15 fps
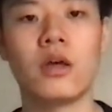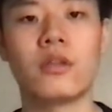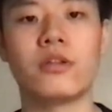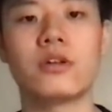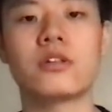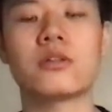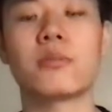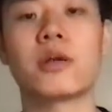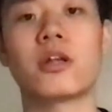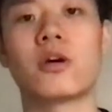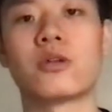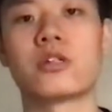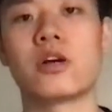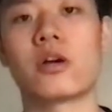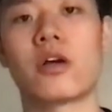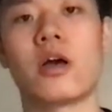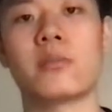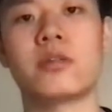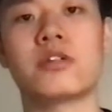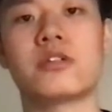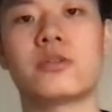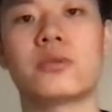There's many hotel
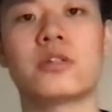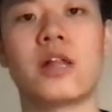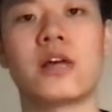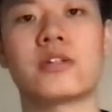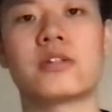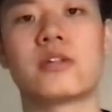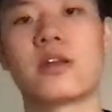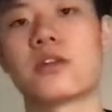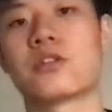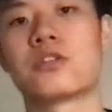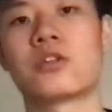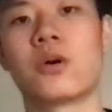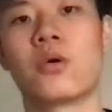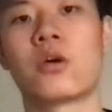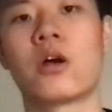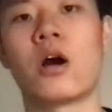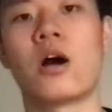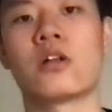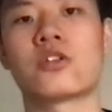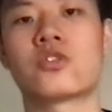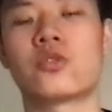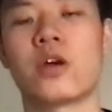companies utilize the
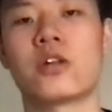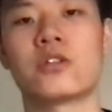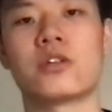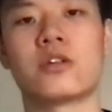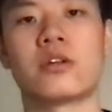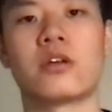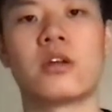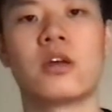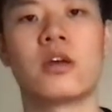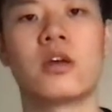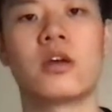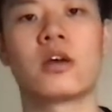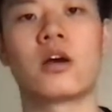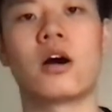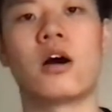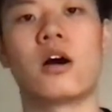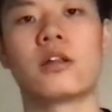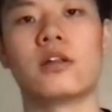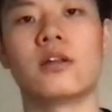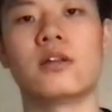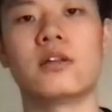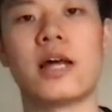so-called strategy
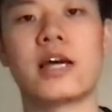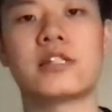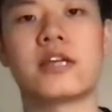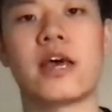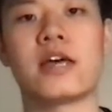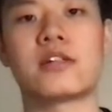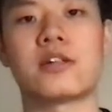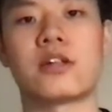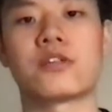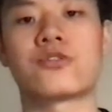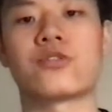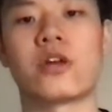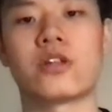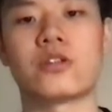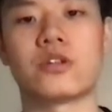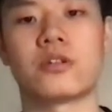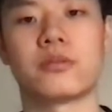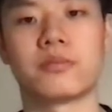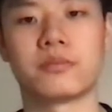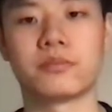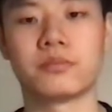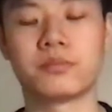called light asset strategy.
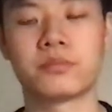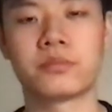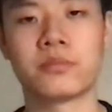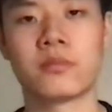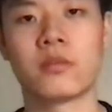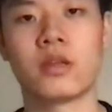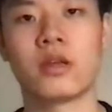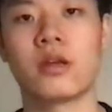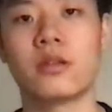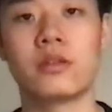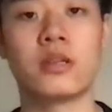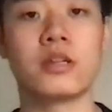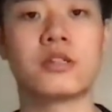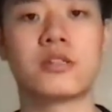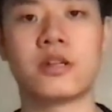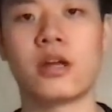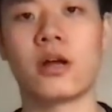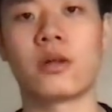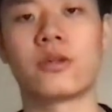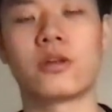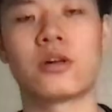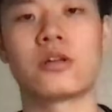They
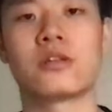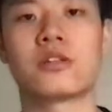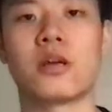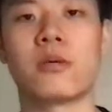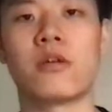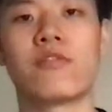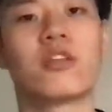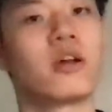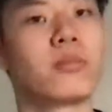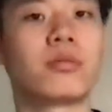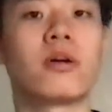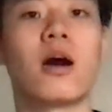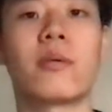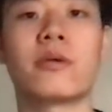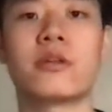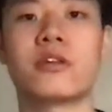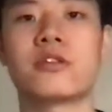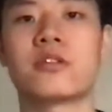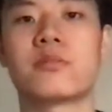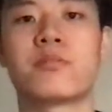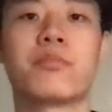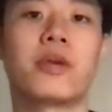sell some of their
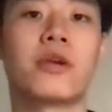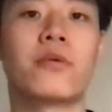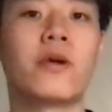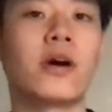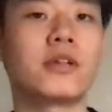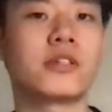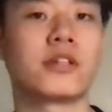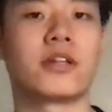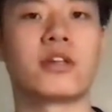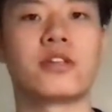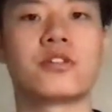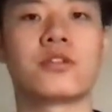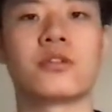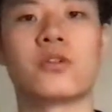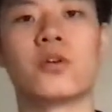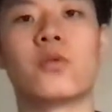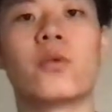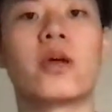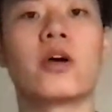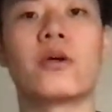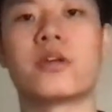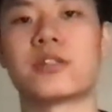properties periodically to
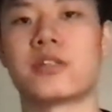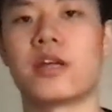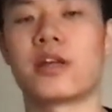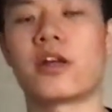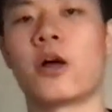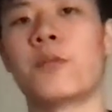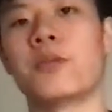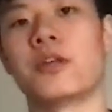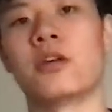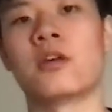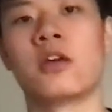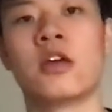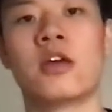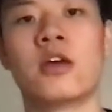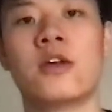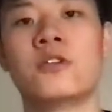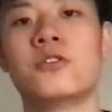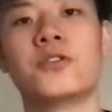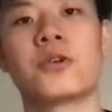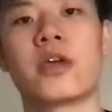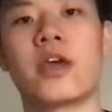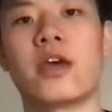real estate company
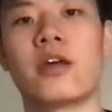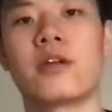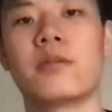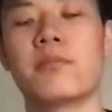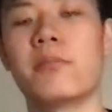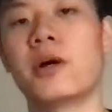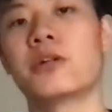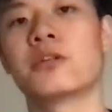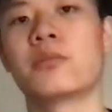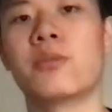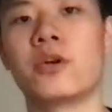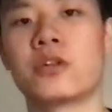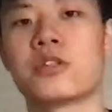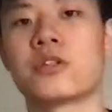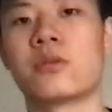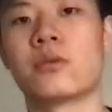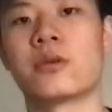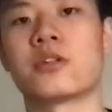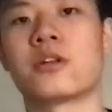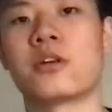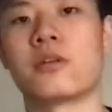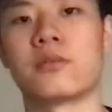to gain monetary
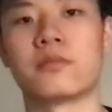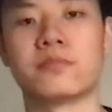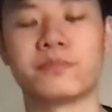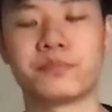return.